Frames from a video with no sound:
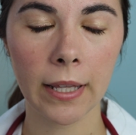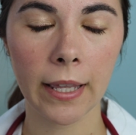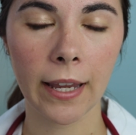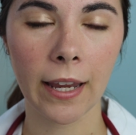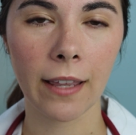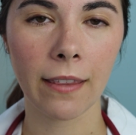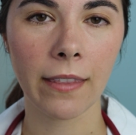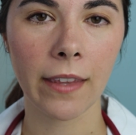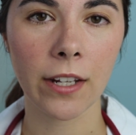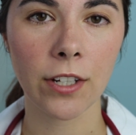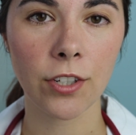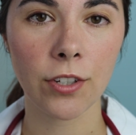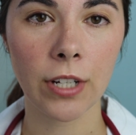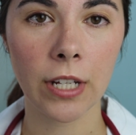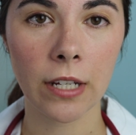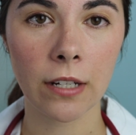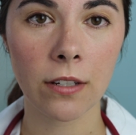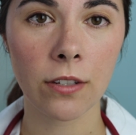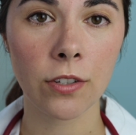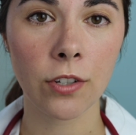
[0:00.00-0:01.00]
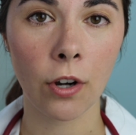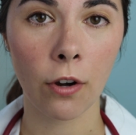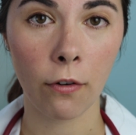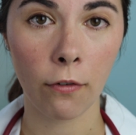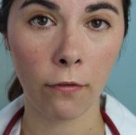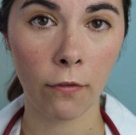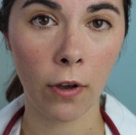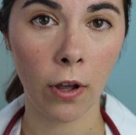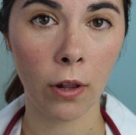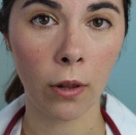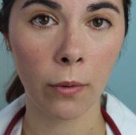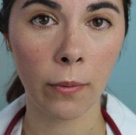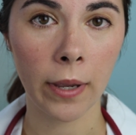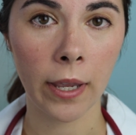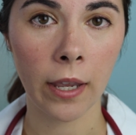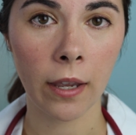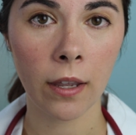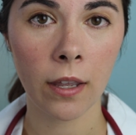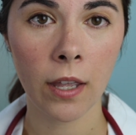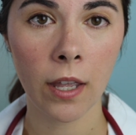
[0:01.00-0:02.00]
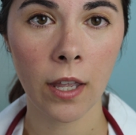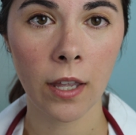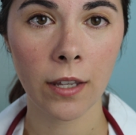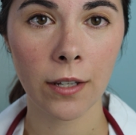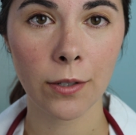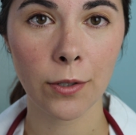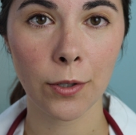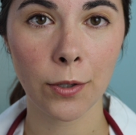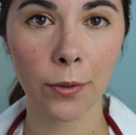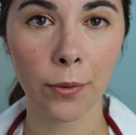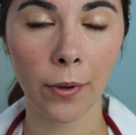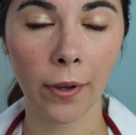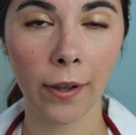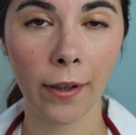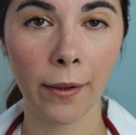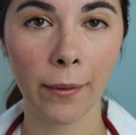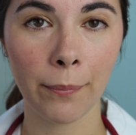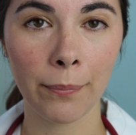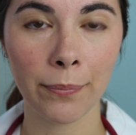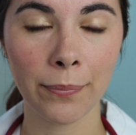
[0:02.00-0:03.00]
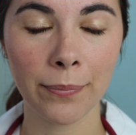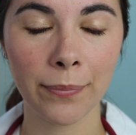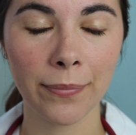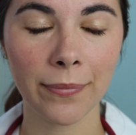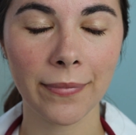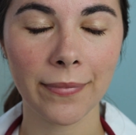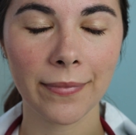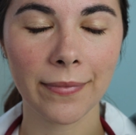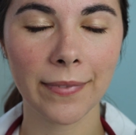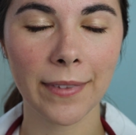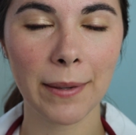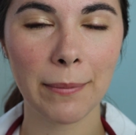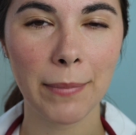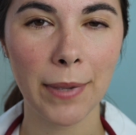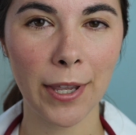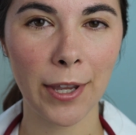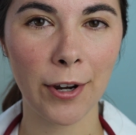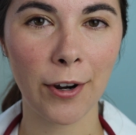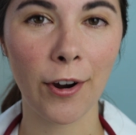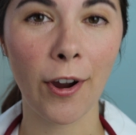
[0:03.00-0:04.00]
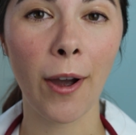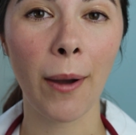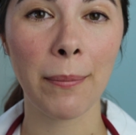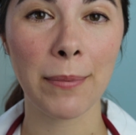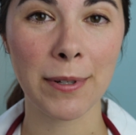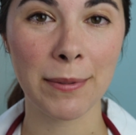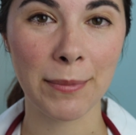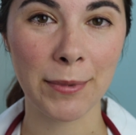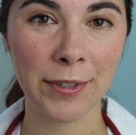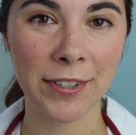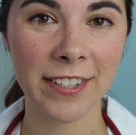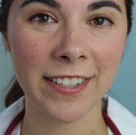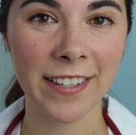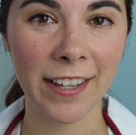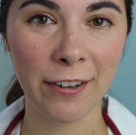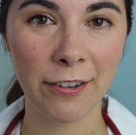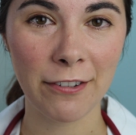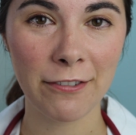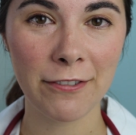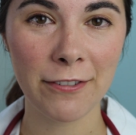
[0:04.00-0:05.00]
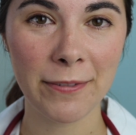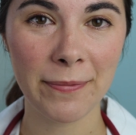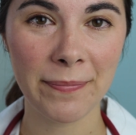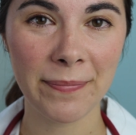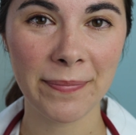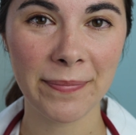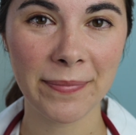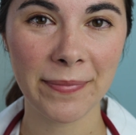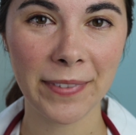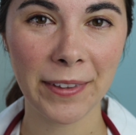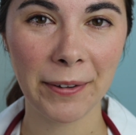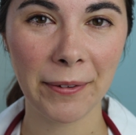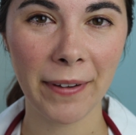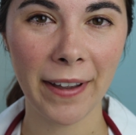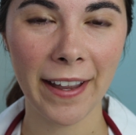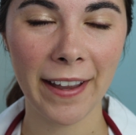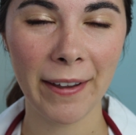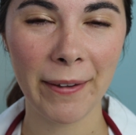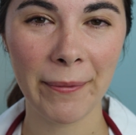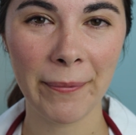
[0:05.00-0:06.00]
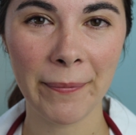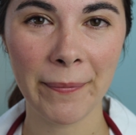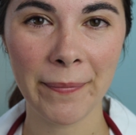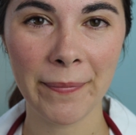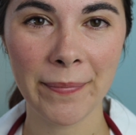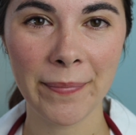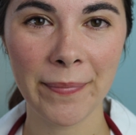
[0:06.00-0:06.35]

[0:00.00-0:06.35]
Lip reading: plan that you need start following to be your optimal self. Okay.